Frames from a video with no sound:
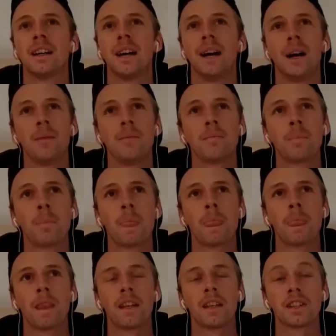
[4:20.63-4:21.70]
And
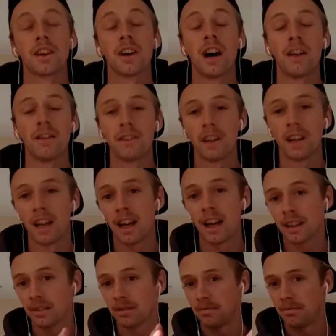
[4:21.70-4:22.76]
so I feel like